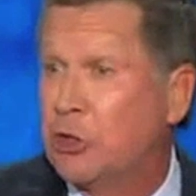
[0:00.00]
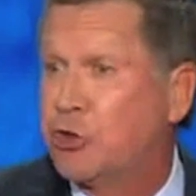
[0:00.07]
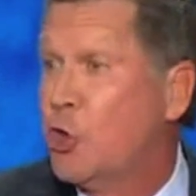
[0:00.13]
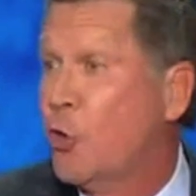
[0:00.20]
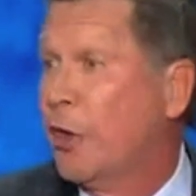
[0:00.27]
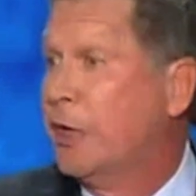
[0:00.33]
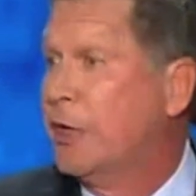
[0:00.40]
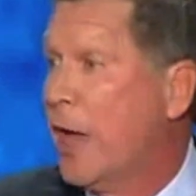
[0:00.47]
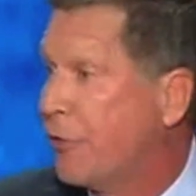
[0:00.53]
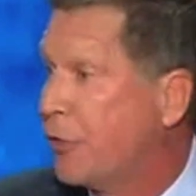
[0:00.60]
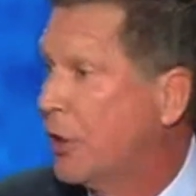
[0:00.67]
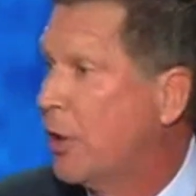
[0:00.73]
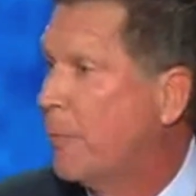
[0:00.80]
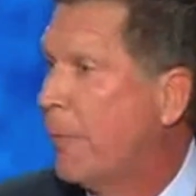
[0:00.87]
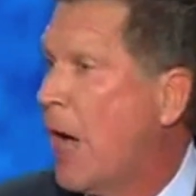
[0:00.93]
is doing
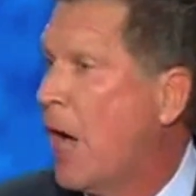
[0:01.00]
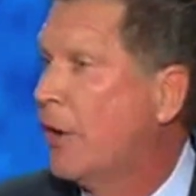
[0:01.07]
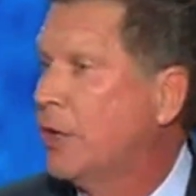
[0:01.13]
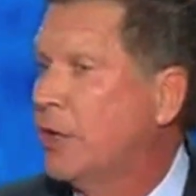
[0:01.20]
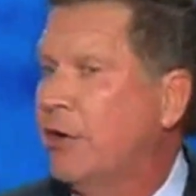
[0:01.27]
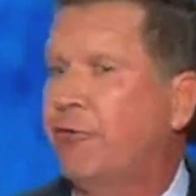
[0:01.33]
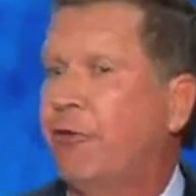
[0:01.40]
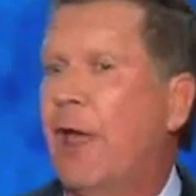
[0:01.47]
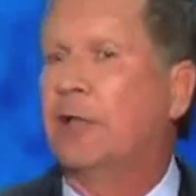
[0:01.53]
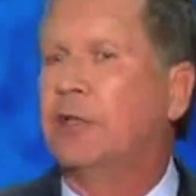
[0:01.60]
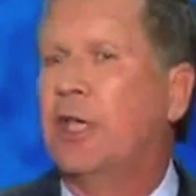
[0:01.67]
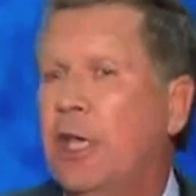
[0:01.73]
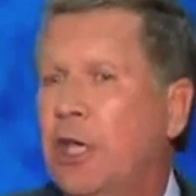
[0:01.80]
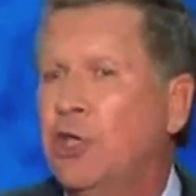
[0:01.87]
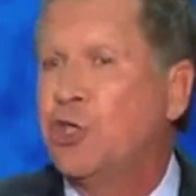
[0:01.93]
nothing about it. In
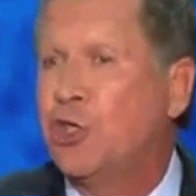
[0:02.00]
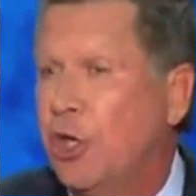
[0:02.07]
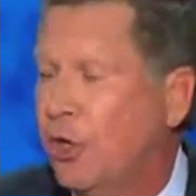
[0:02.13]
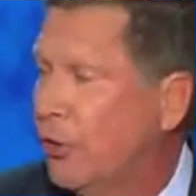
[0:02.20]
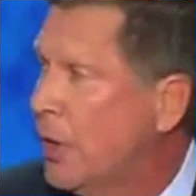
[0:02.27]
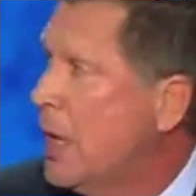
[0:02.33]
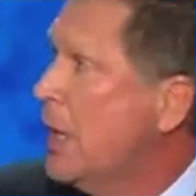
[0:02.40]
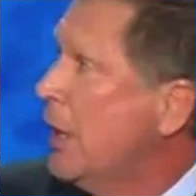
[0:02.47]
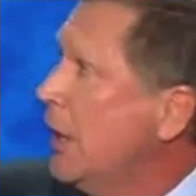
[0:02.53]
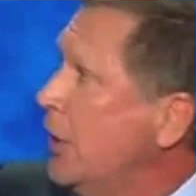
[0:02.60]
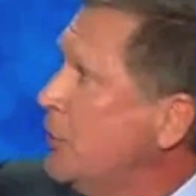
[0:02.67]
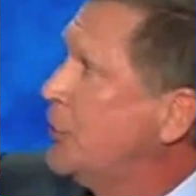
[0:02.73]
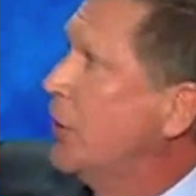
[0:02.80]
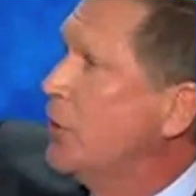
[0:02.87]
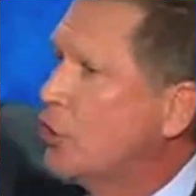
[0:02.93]
fact, each year
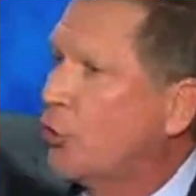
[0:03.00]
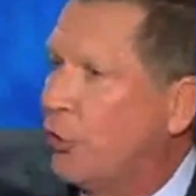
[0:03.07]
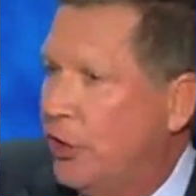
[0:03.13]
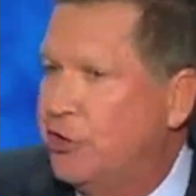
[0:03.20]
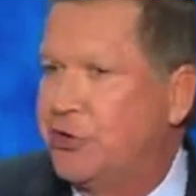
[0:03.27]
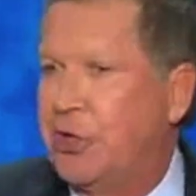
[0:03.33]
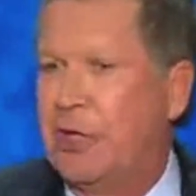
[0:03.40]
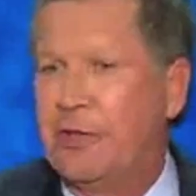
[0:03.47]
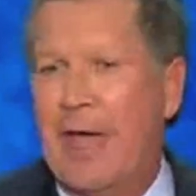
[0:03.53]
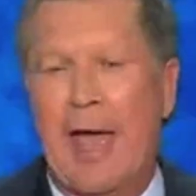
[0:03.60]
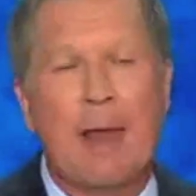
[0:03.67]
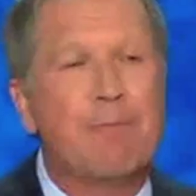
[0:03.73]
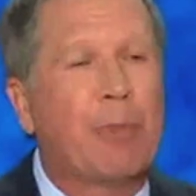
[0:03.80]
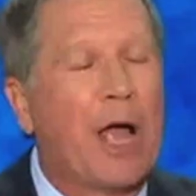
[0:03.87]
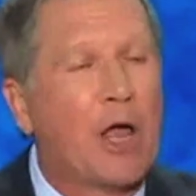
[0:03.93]
he's increasing
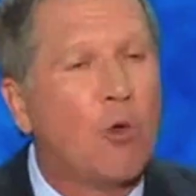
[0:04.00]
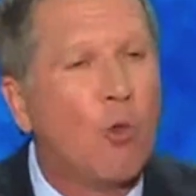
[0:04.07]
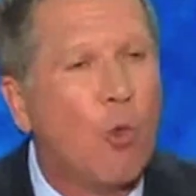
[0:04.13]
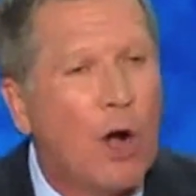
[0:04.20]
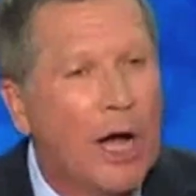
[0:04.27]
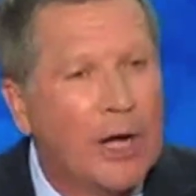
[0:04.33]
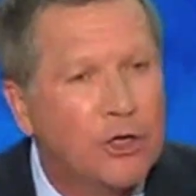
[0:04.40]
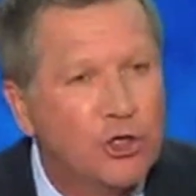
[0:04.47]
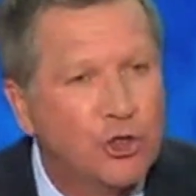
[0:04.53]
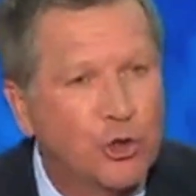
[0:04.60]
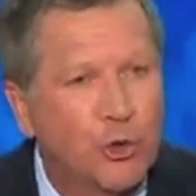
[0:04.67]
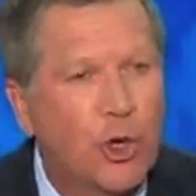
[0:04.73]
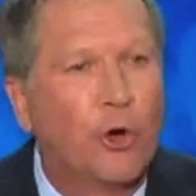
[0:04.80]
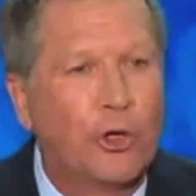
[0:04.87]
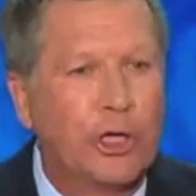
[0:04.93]
that by $1
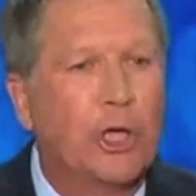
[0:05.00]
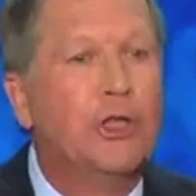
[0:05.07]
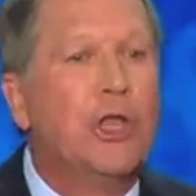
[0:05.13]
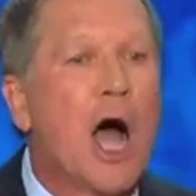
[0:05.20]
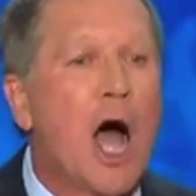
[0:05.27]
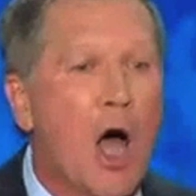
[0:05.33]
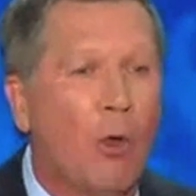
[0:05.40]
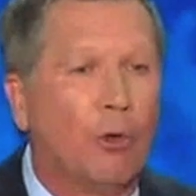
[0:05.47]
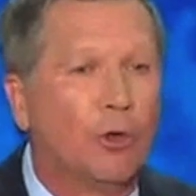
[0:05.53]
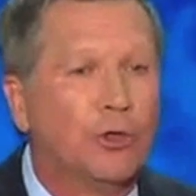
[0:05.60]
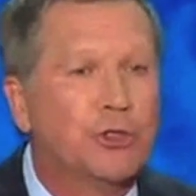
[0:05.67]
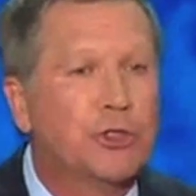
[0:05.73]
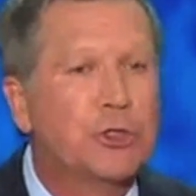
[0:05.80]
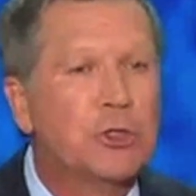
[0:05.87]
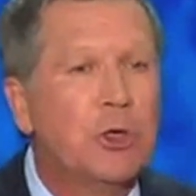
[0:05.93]
trillion.
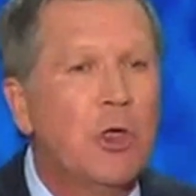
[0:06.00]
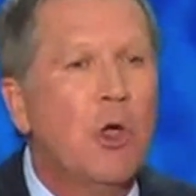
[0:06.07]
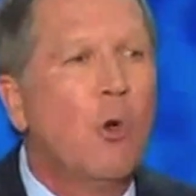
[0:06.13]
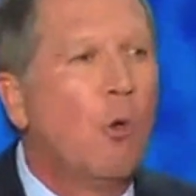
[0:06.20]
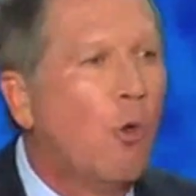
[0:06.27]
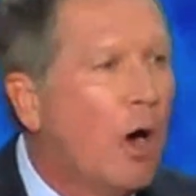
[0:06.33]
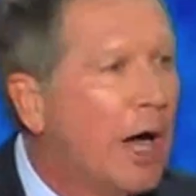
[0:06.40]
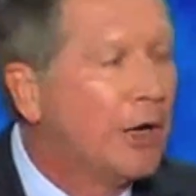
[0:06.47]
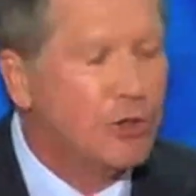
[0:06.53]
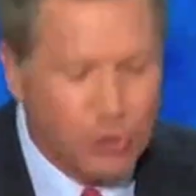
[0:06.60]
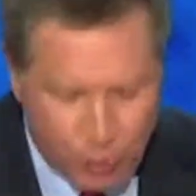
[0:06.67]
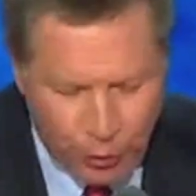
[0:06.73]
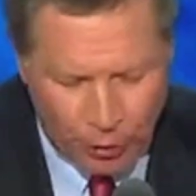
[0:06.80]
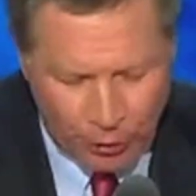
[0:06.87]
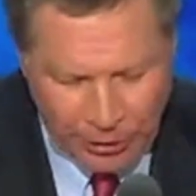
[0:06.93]
$1
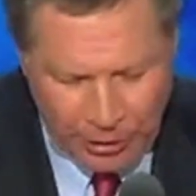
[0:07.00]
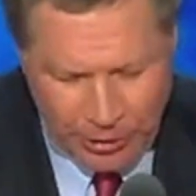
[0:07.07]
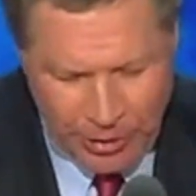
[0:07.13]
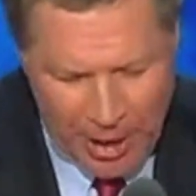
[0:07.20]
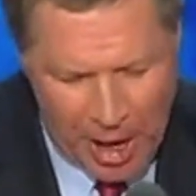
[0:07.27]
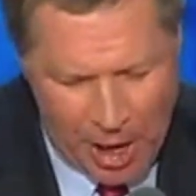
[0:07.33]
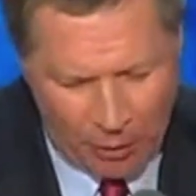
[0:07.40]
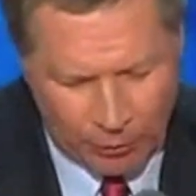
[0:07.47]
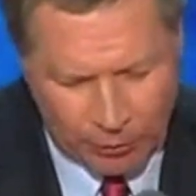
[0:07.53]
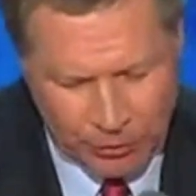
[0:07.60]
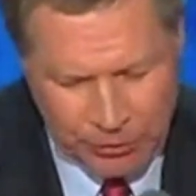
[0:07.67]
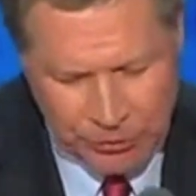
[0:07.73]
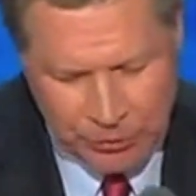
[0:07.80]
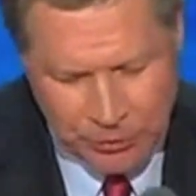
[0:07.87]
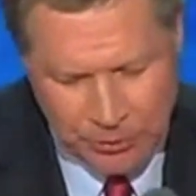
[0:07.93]
trillion.
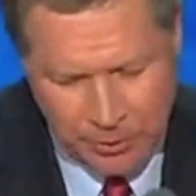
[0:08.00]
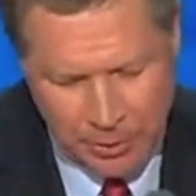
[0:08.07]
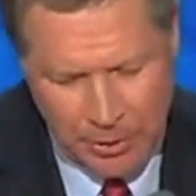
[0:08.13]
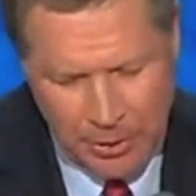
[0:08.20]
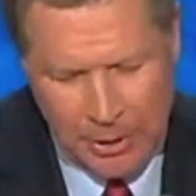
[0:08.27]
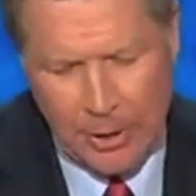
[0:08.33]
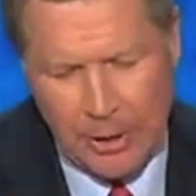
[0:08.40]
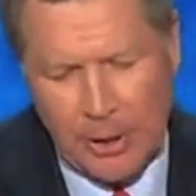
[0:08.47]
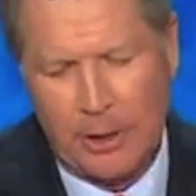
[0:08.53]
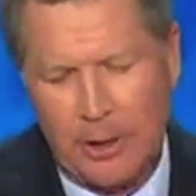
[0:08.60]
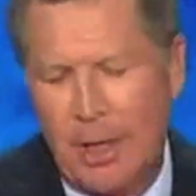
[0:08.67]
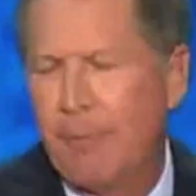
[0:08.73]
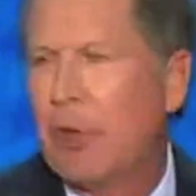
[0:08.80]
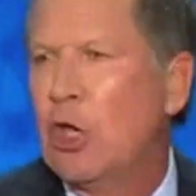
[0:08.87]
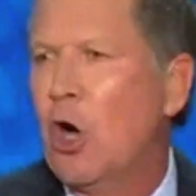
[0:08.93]
And
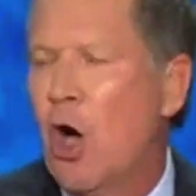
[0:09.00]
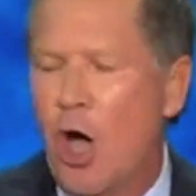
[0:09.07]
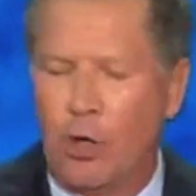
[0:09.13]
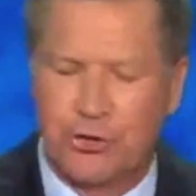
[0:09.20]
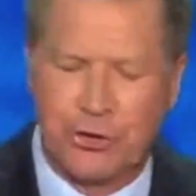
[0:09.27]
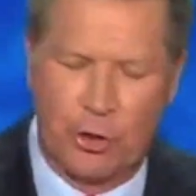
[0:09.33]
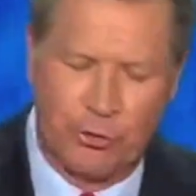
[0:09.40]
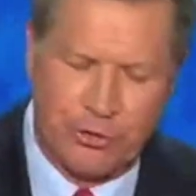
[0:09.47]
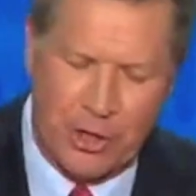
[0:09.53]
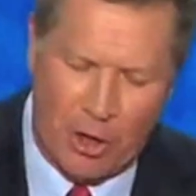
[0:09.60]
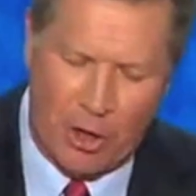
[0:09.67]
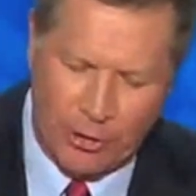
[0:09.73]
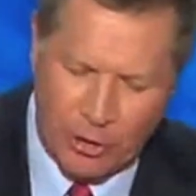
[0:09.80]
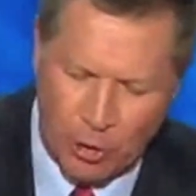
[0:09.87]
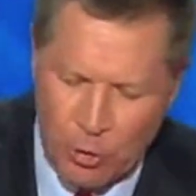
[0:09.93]
let me also
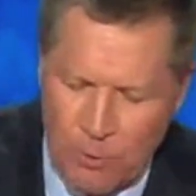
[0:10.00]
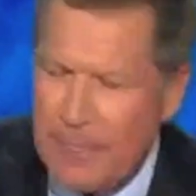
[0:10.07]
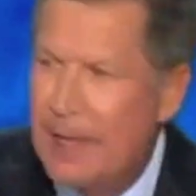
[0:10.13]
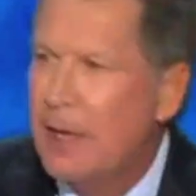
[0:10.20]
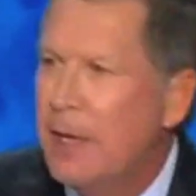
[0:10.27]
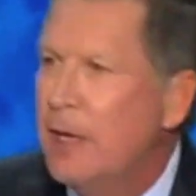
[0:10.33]
tell you